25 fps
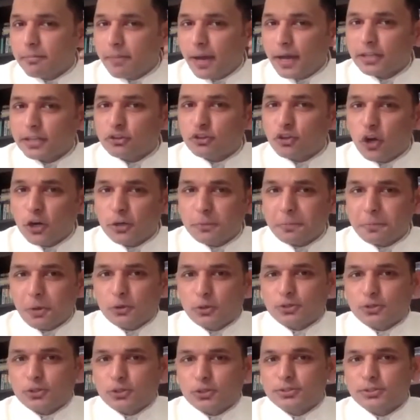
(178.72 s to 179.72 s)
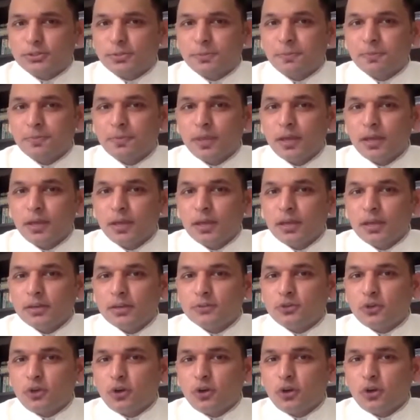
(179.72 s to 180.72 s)
thought process.
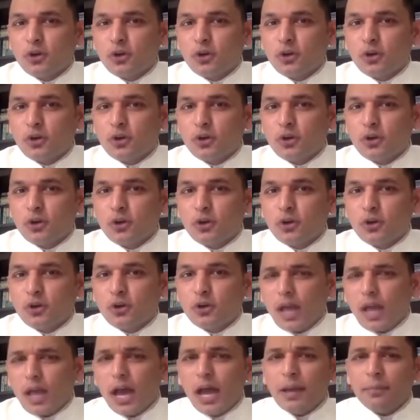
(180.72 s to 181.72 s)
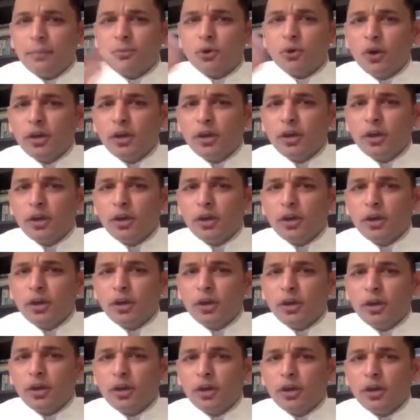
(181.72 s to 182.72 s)
So I am going to
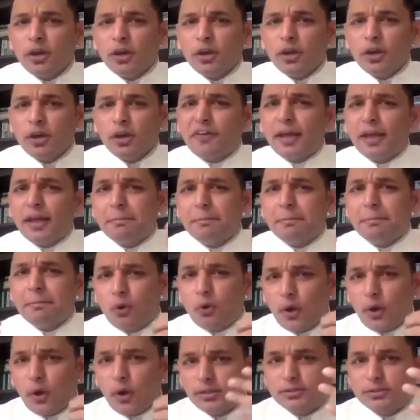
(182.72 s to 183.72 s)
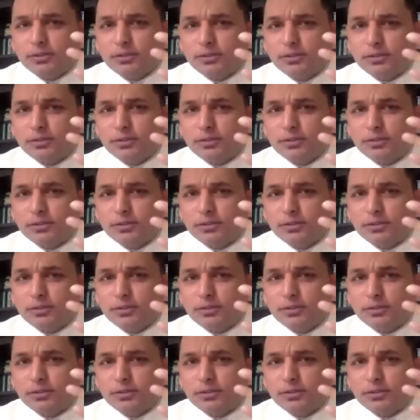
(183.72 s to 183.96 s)
discuss 4 or 5 points which I